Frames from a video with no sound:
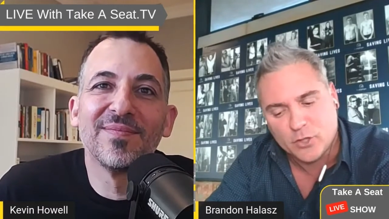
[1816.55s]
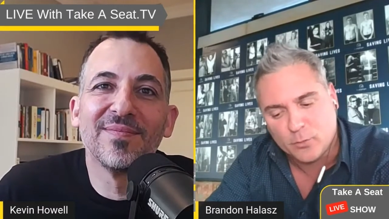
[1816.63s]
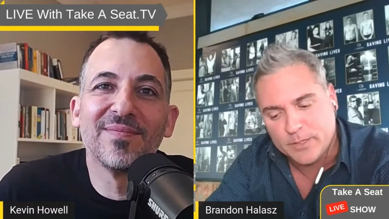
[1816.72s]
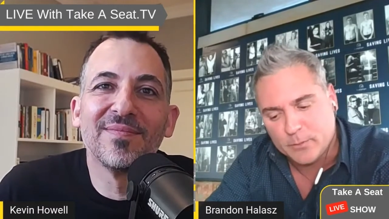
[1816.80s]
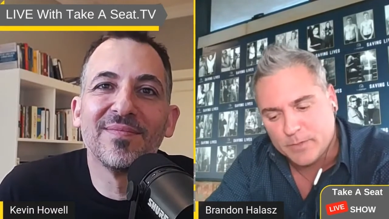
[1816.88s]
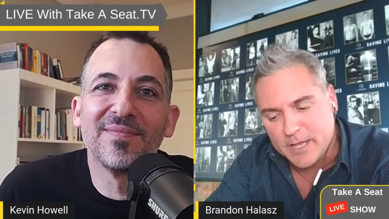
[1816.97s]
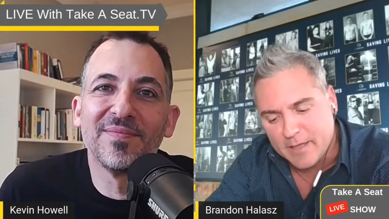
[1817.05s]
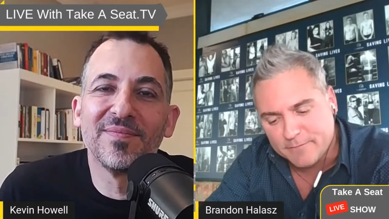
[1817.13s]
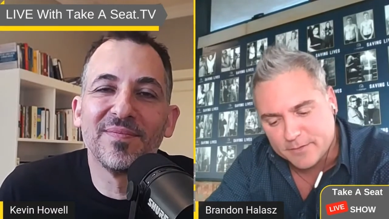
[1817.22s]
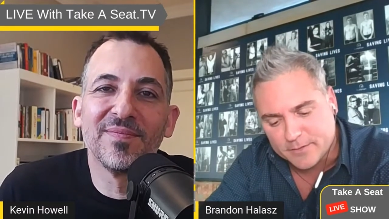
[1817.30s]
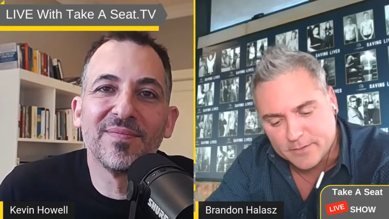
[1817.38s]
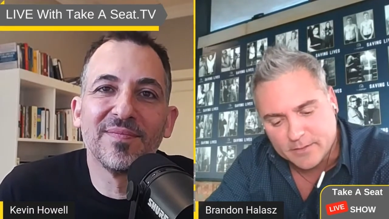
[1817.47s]
Speaker 1: You know, we, we
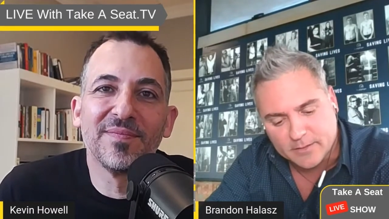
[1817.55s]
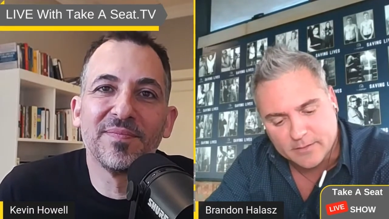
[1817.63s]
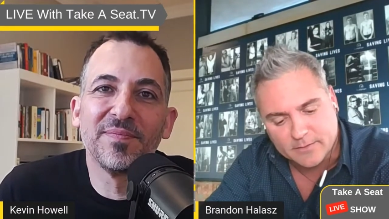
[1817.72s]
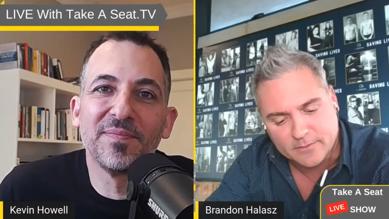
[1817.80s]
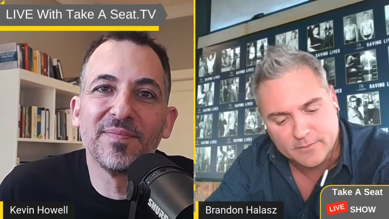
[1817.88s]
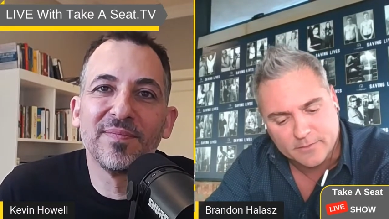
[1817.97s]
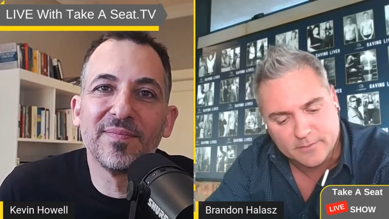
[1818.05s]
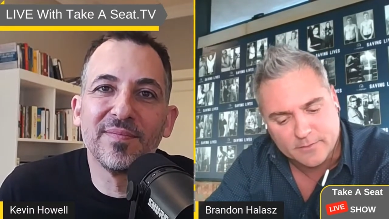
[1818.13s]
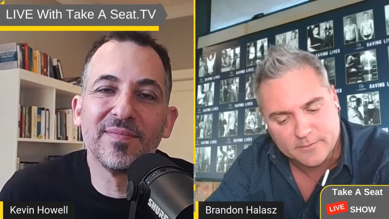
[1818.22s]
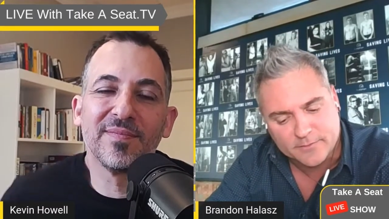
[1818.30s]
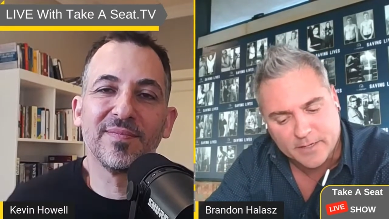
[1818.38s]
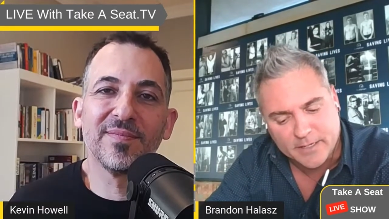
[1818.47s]
have a,
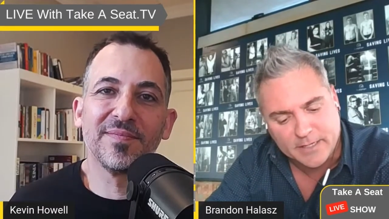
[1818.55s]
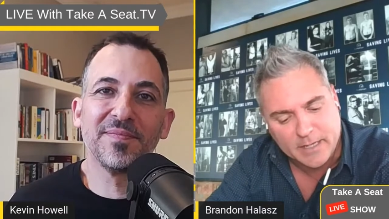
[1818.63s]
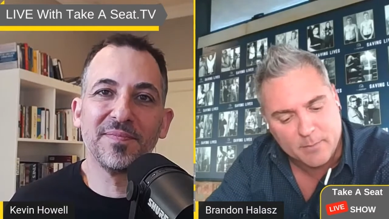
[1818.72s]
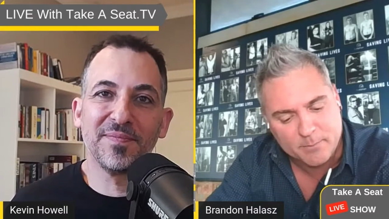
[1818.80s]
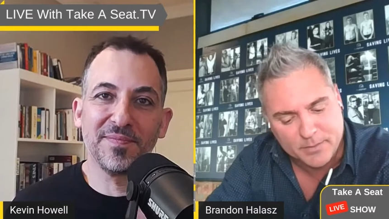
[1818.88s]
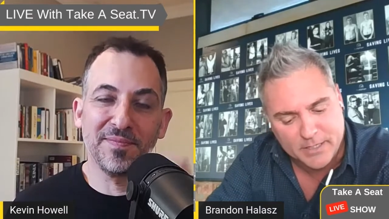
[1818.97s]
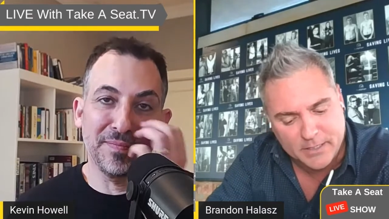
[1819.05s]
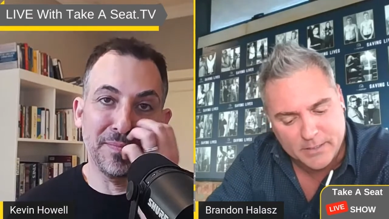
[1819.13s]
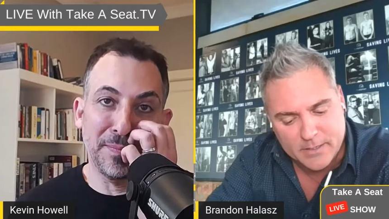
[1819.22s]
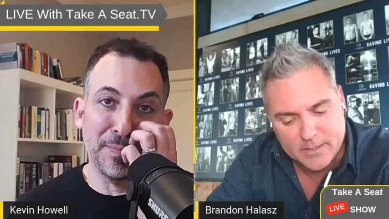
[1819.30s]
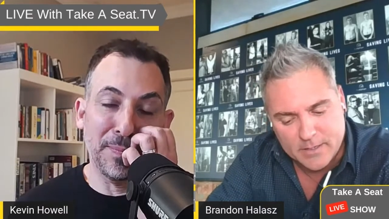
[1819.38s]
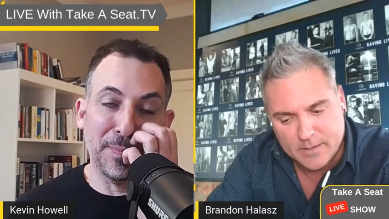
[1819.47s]
a, a stunning
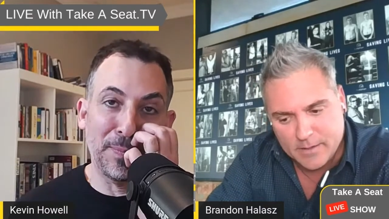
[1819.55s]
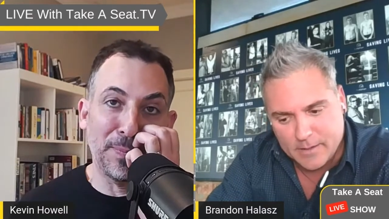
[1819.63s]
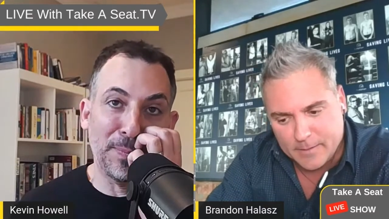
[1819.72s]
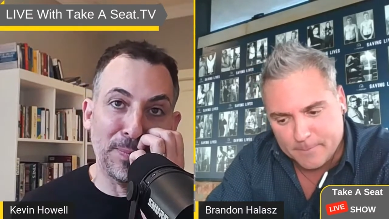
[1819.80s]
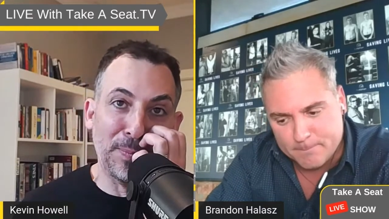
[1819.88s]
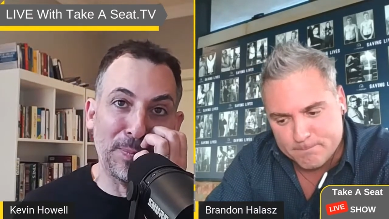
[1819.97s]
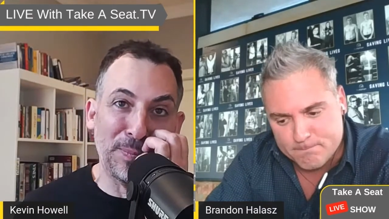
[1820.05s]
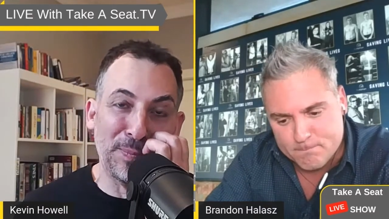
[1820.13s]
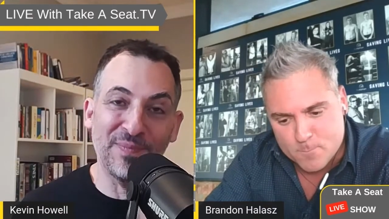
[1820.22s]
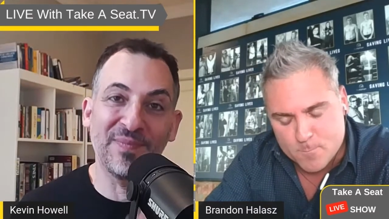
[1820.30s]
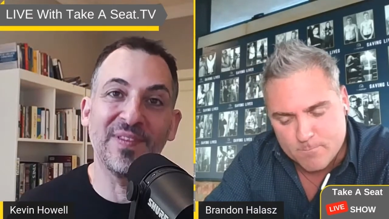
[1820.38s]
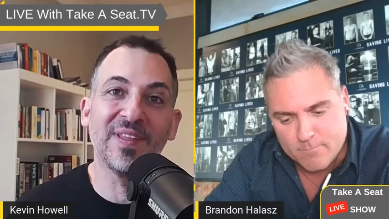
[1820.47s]
company, um,
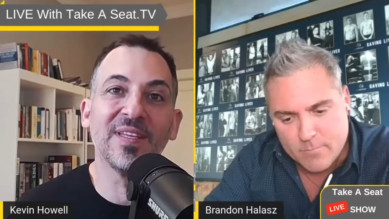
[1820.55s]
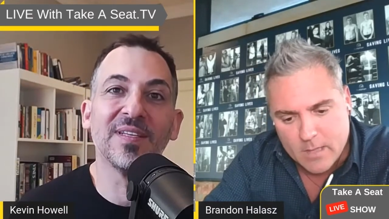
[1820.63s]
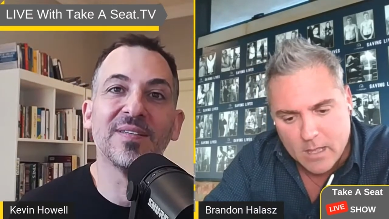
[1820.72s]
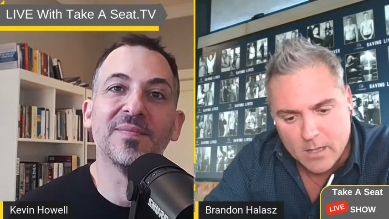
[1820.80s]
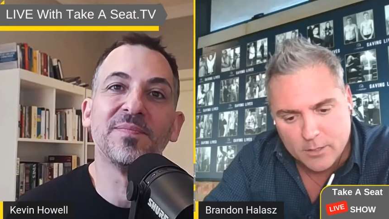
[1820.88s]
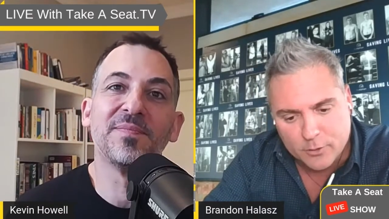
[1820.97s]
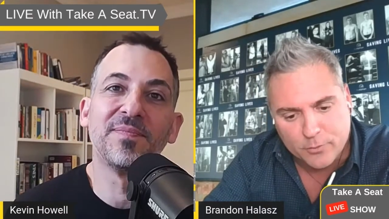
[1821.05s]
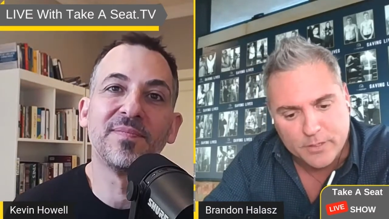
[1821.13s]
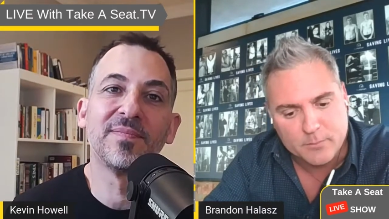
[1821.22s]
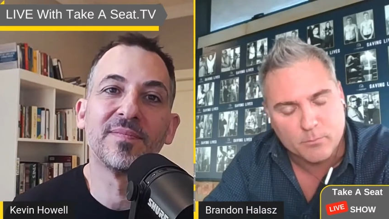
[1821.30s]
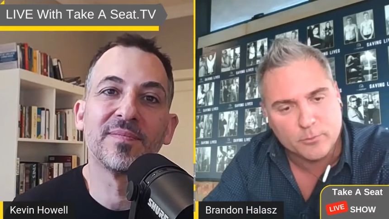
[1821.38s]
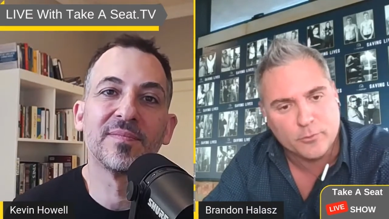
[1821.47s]
uh,
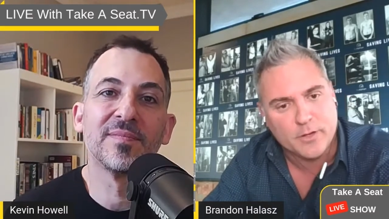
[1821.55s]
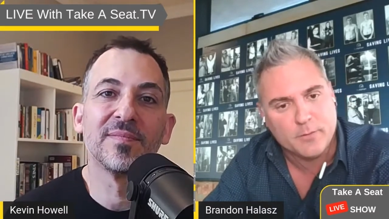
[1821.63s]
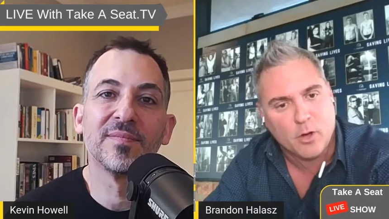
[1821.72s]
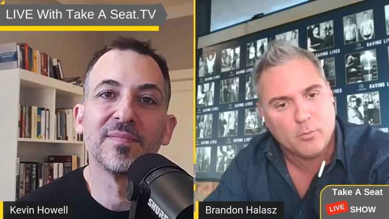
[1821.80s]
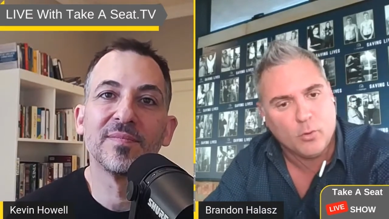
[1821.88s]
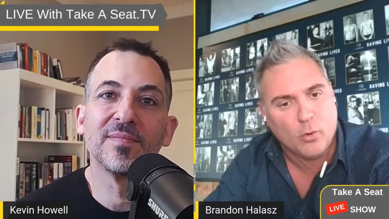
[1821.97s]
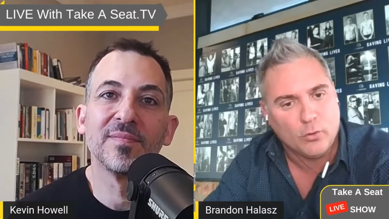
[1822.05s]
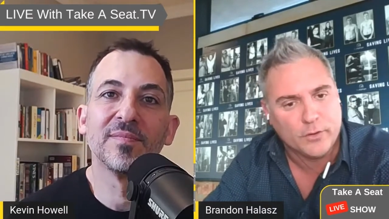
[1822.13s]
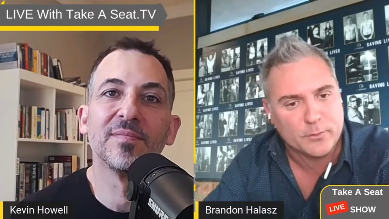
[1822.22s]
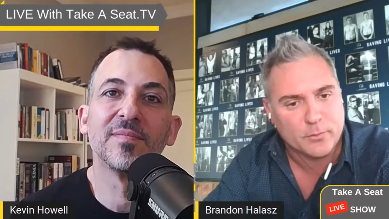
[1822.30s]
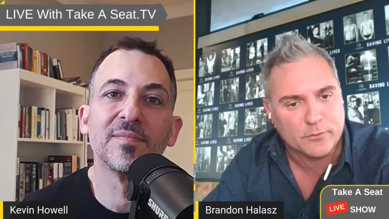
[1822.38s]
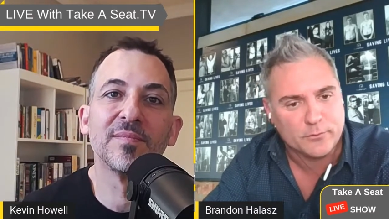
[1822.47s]
Green Marble Hall,
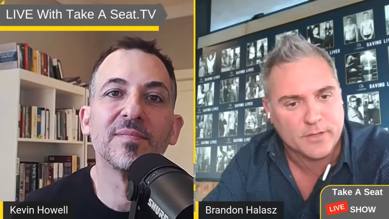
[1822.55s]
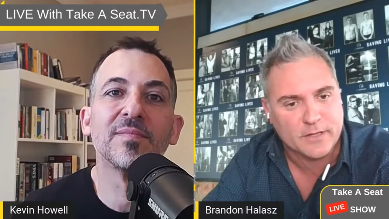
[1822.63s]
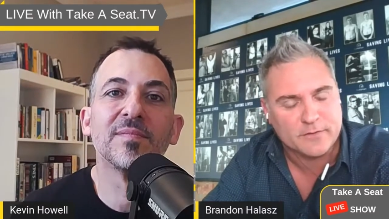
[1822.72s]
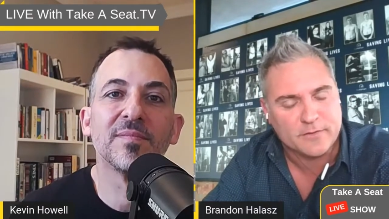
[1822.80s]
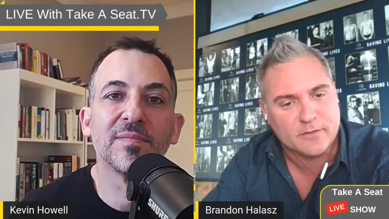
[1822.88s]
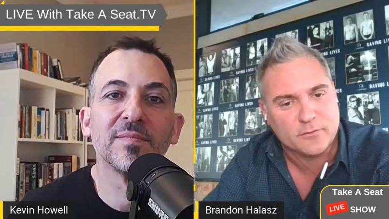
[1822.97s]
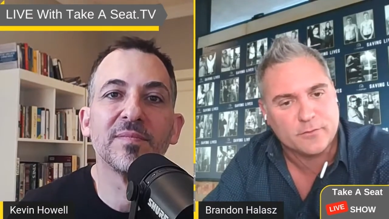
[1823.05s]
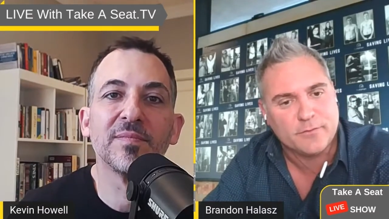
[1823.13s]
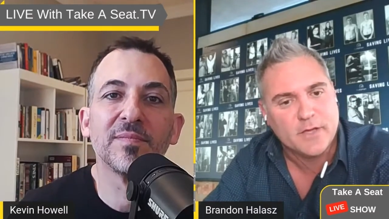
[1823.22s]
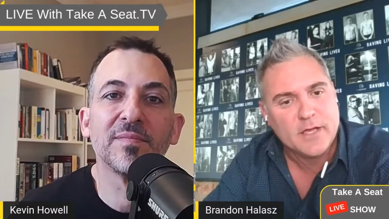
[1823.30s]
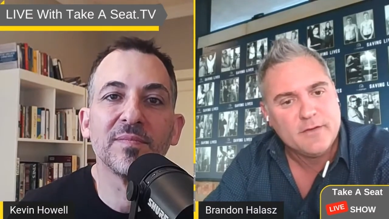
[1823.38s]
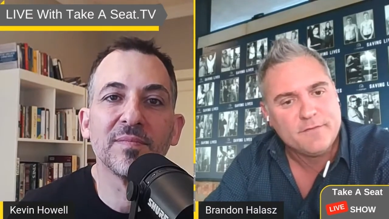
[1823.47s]
that works with us. They sort
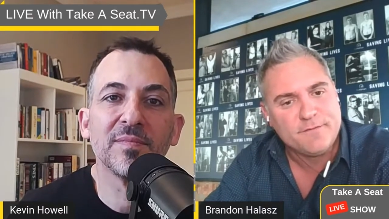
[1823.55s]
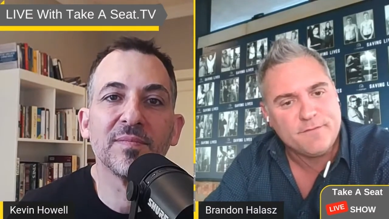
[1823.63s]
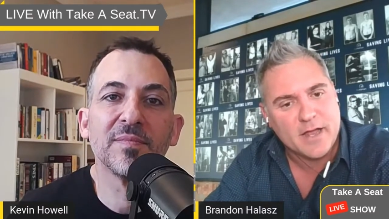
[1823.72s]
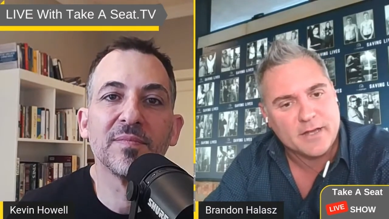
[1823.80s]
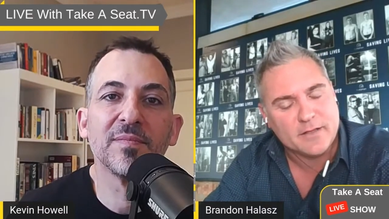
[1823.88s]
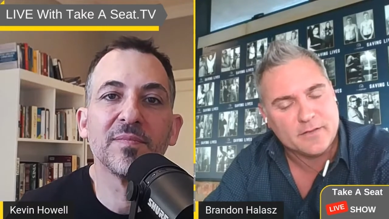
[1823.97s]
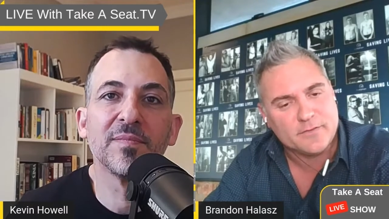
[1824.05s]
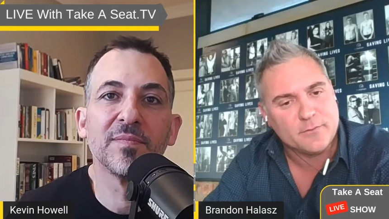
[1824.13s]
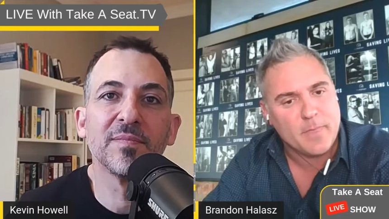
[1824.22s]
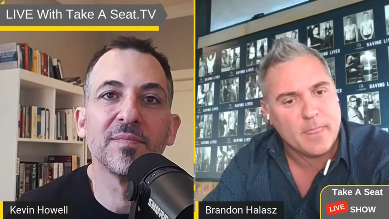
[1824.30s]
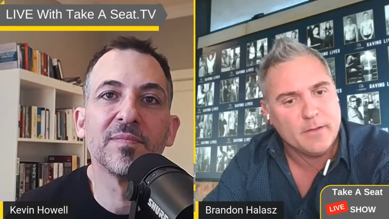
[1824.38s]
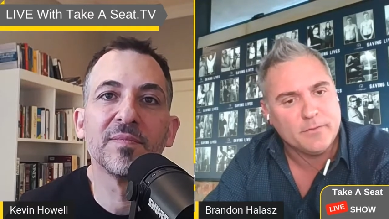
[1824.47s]
of find us